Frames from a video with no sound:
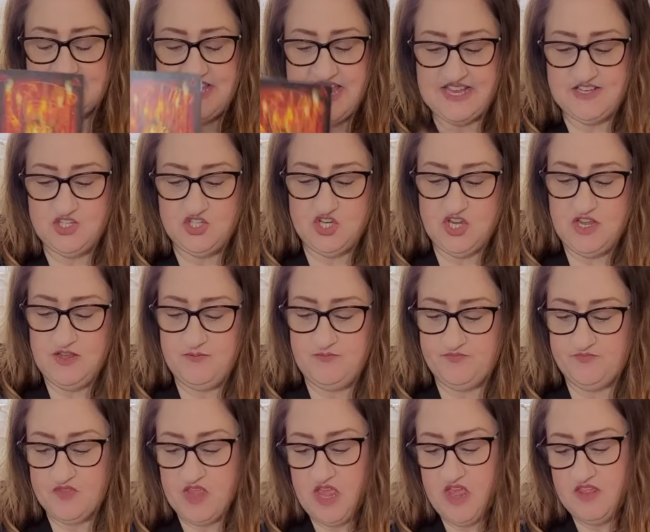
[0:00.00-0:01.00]

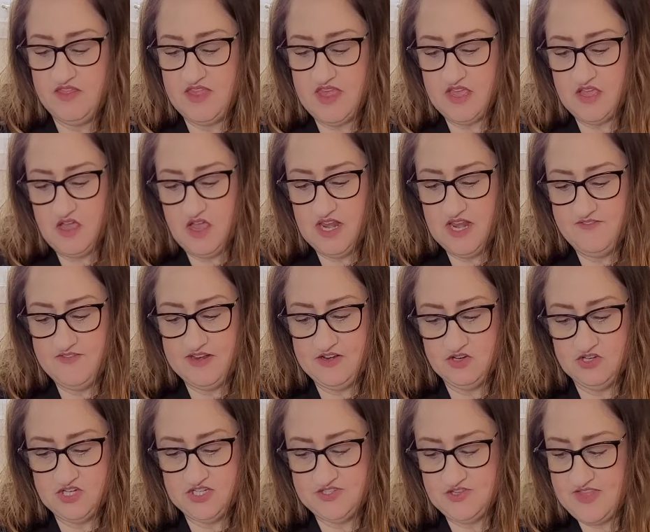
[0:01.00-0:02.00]
attention, that kind of
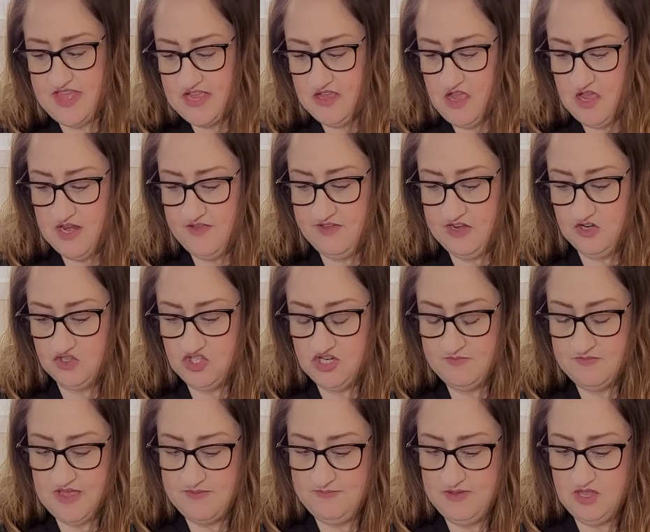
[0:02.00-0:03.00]
energy. So that kind of
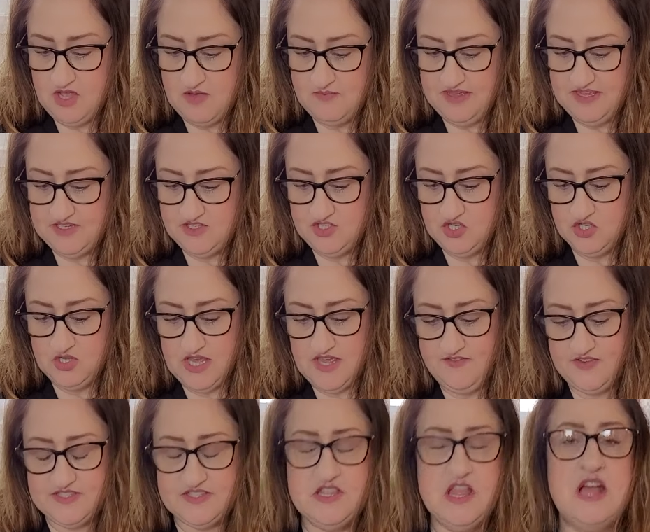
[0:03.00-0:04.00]
energy might be coming into your
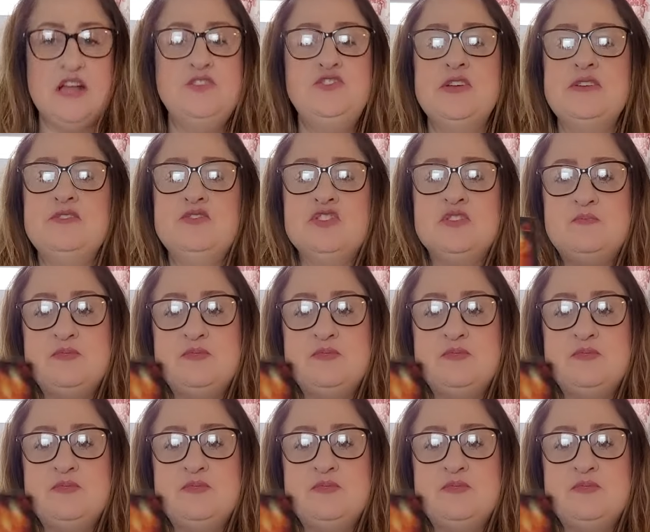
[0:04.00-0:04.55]
life. It's not gender